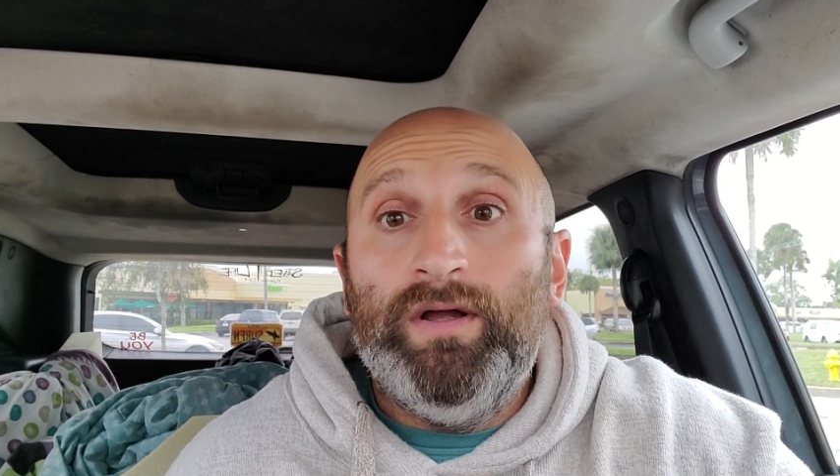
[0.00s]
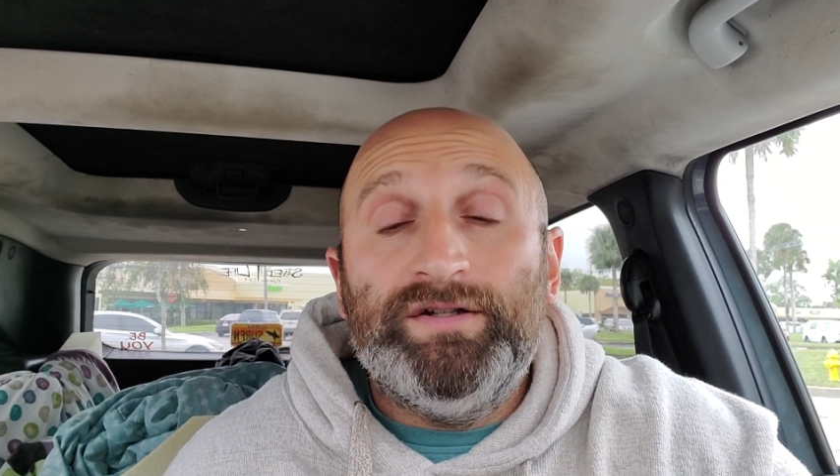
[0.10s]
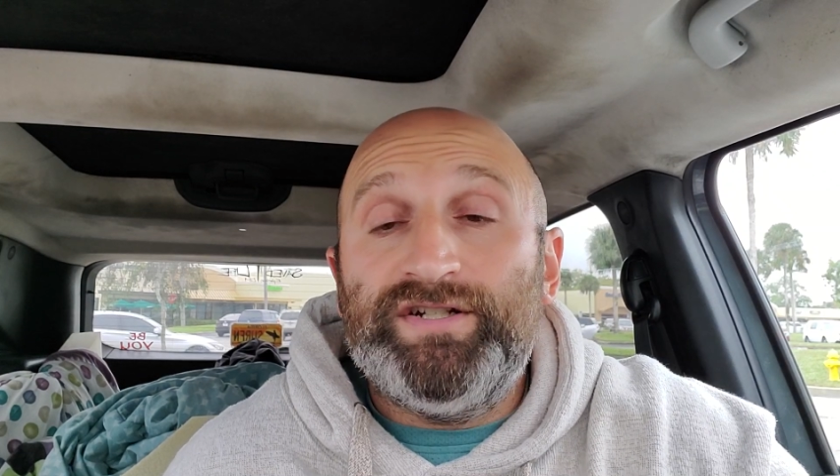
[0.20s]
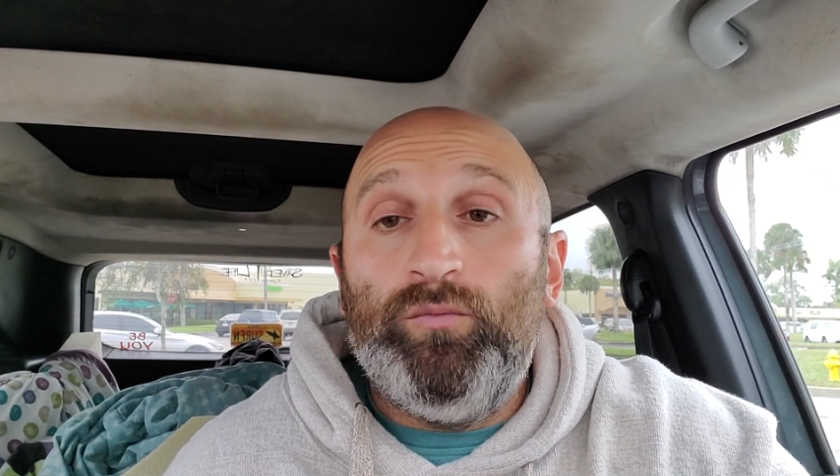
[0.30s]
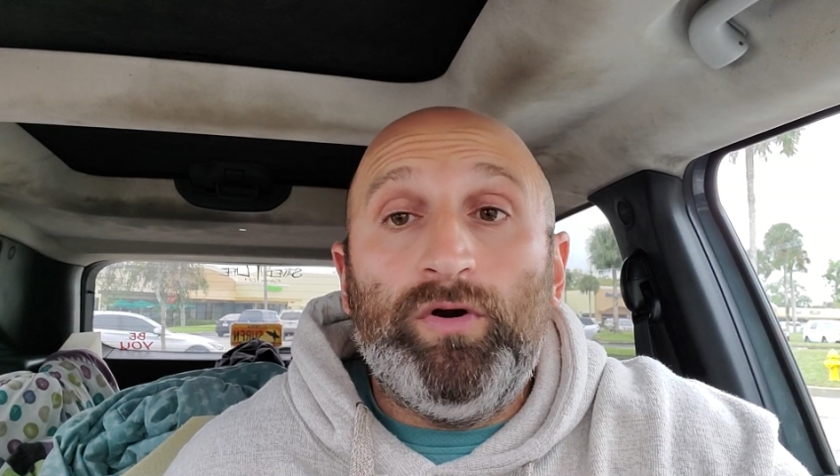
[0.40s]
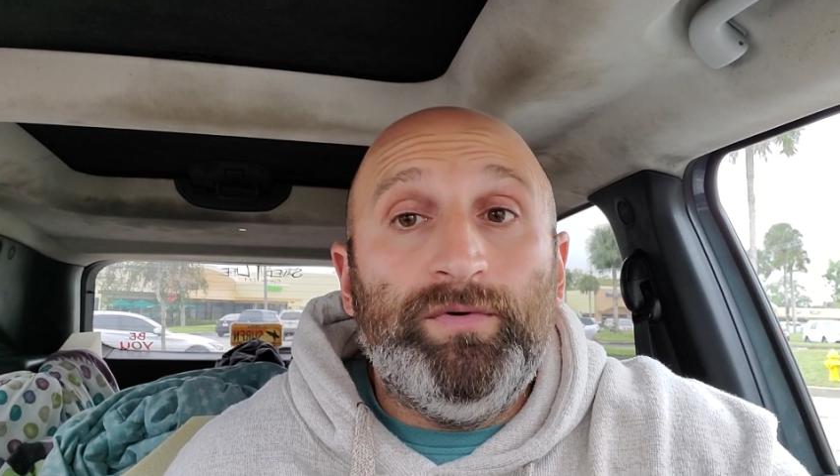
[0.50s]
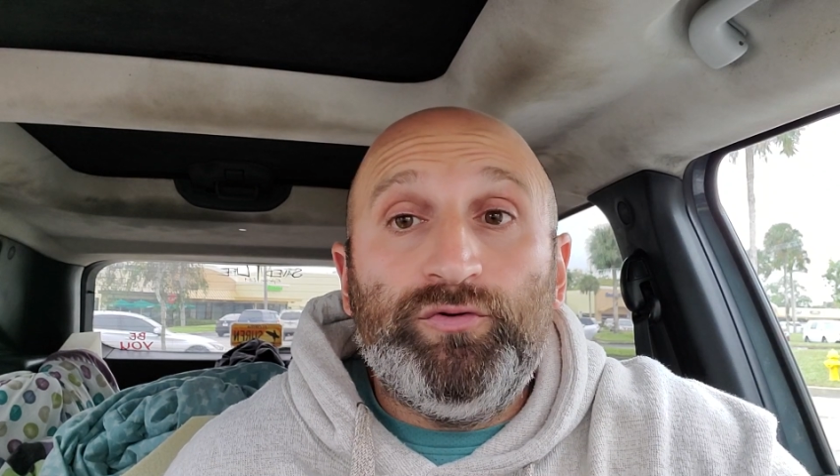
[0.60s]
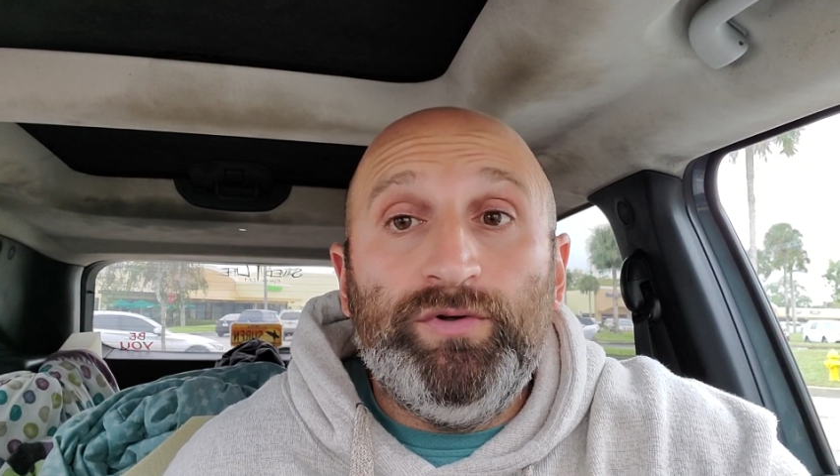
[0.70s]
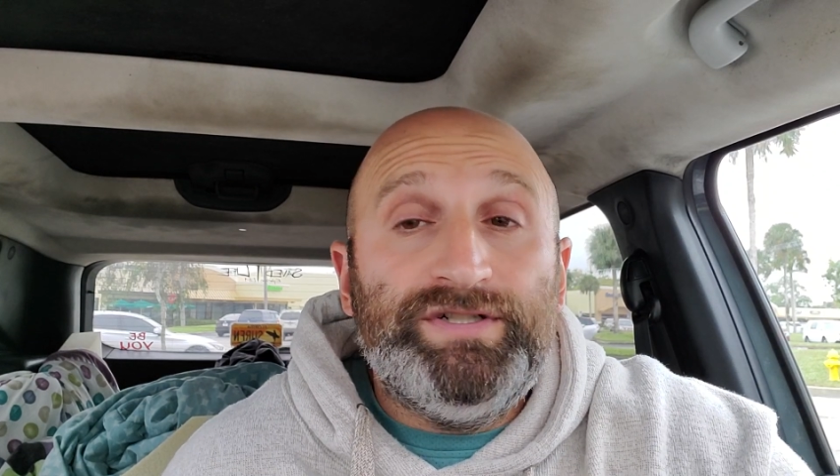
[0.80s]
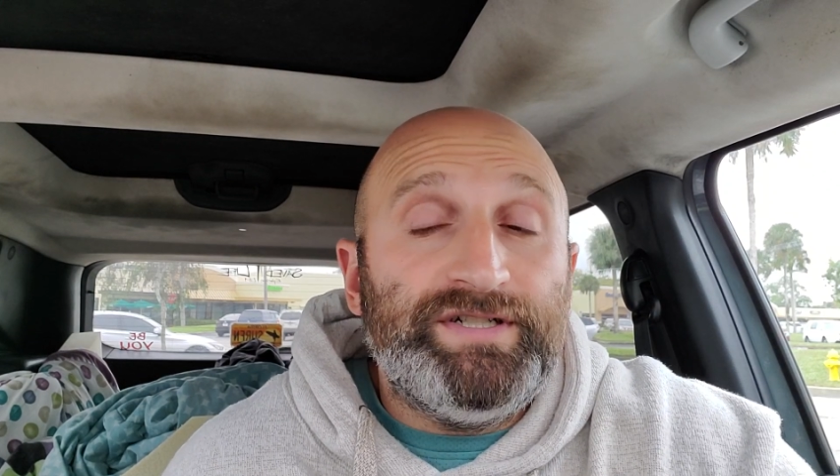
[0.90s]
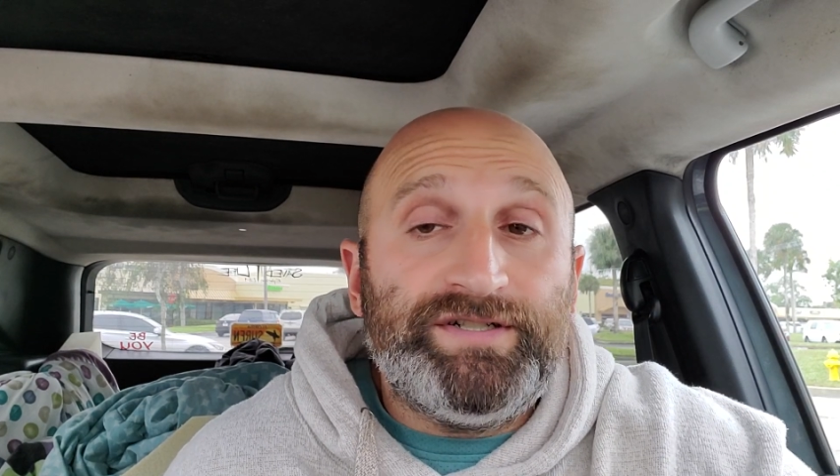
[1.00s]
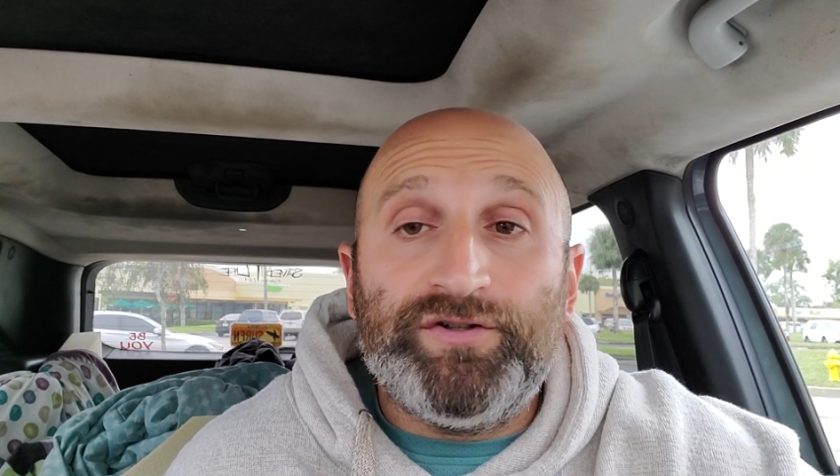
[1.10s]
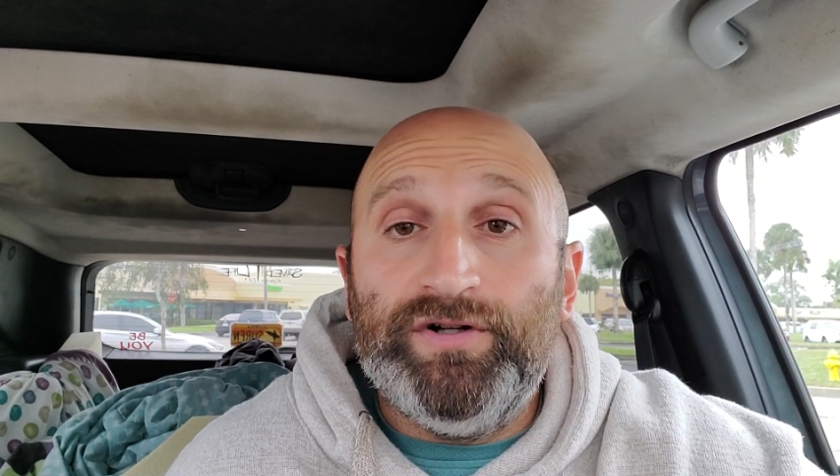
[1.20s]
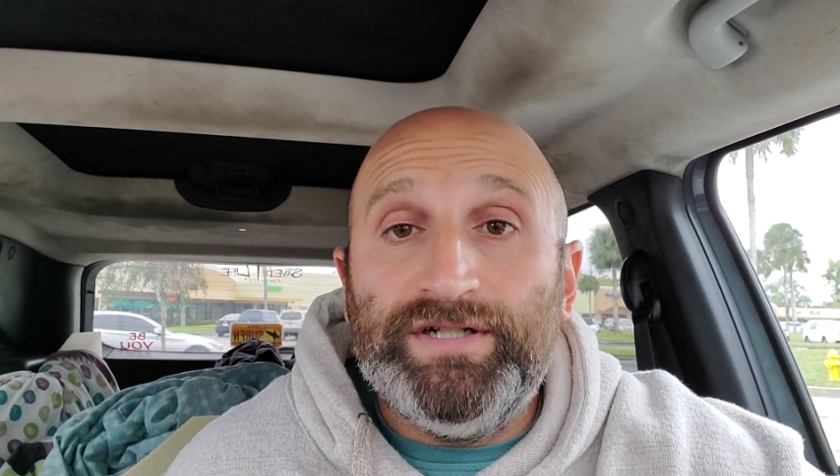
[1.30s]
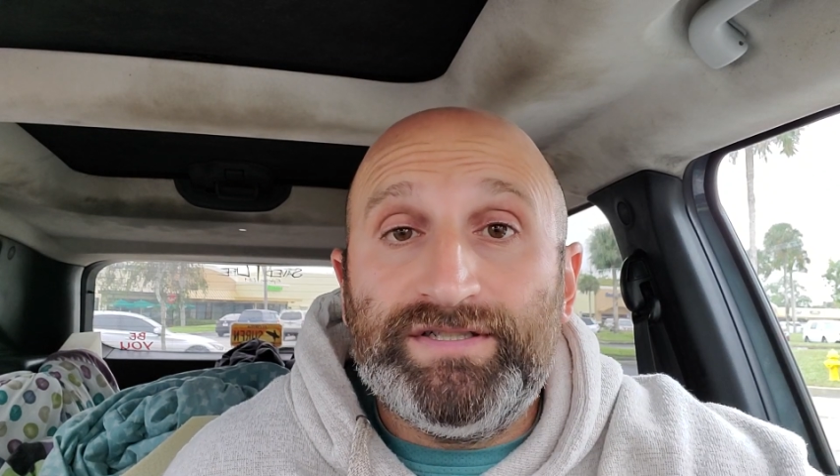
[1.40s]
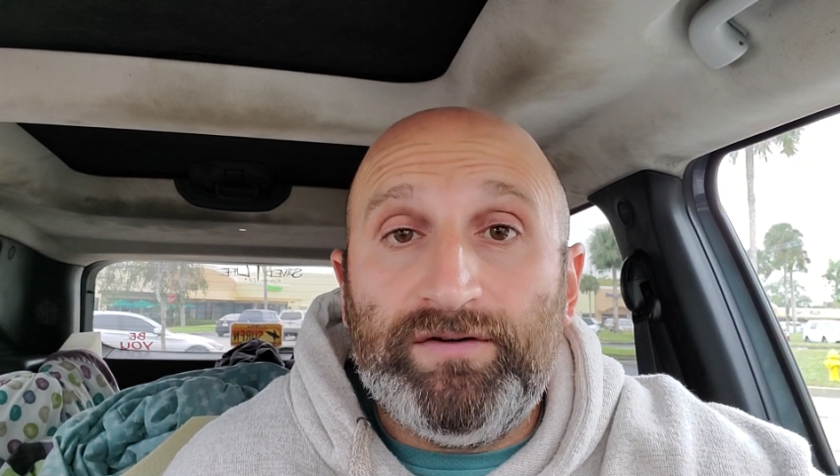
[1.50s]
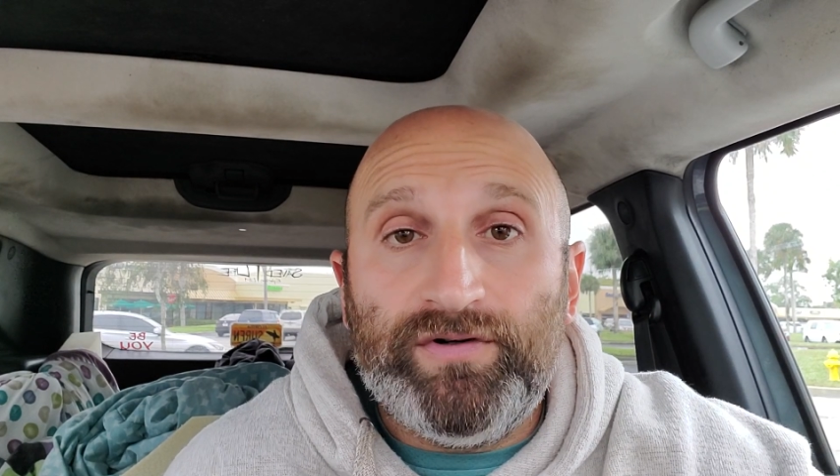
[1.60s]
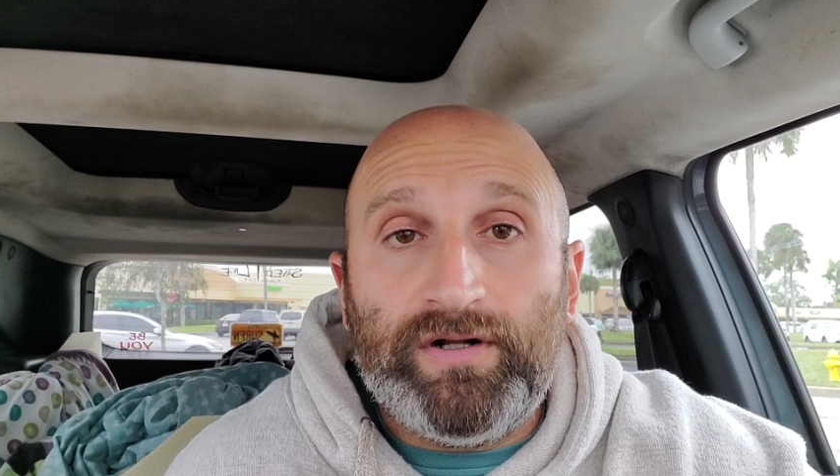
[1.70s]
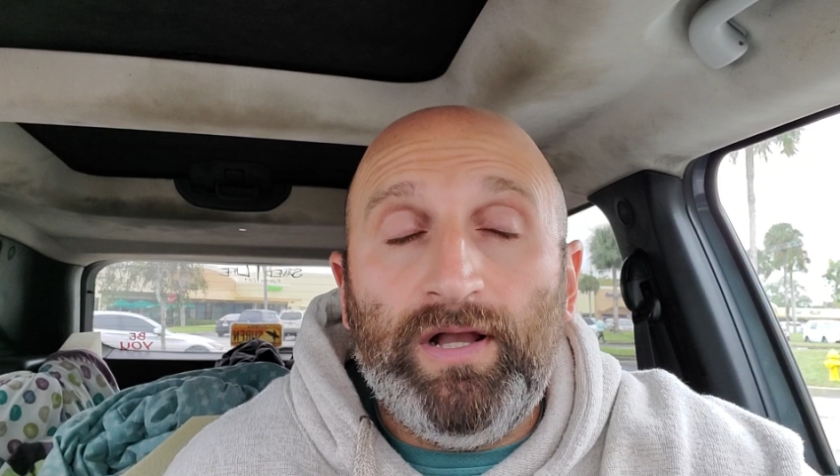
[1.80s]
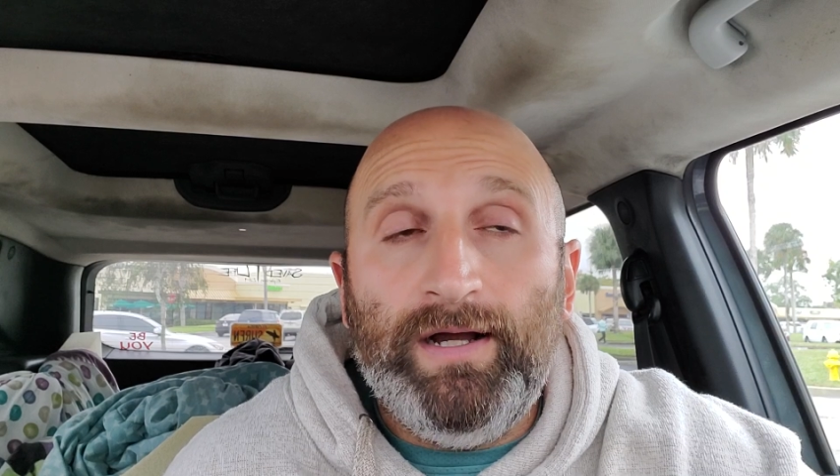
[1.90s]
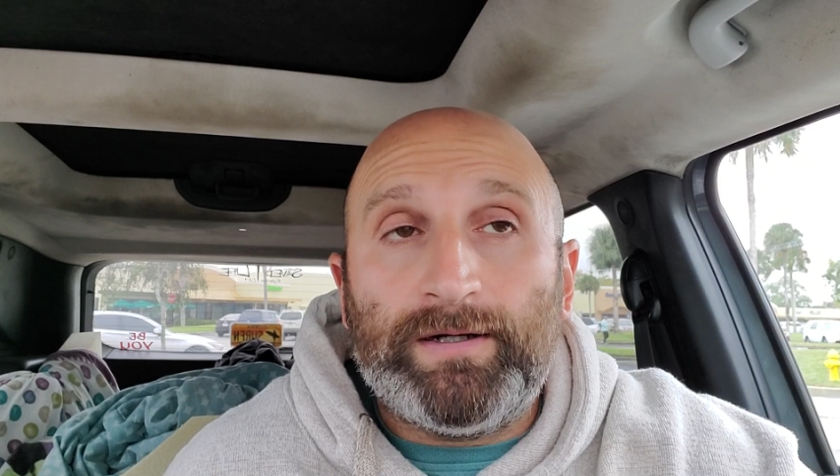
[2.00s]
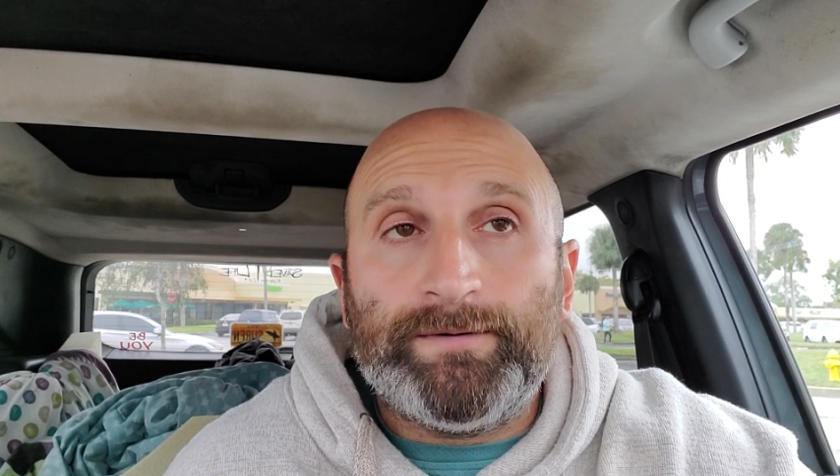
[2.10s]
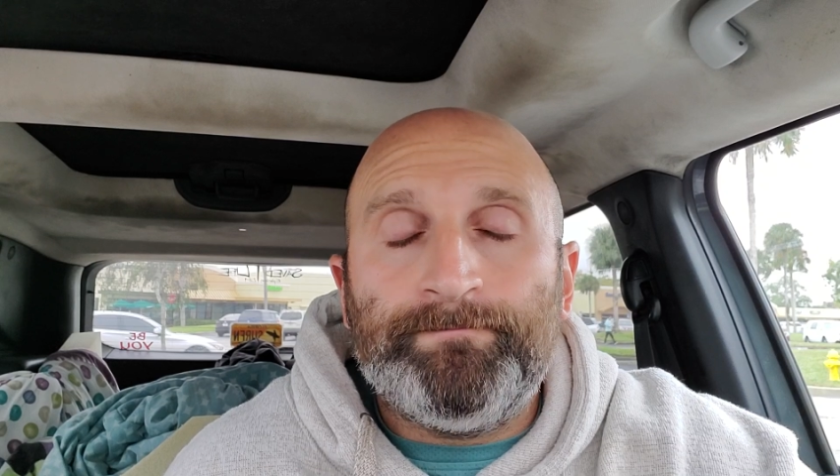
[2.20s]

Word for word: somewhere between 6.30 to 7 o'clock.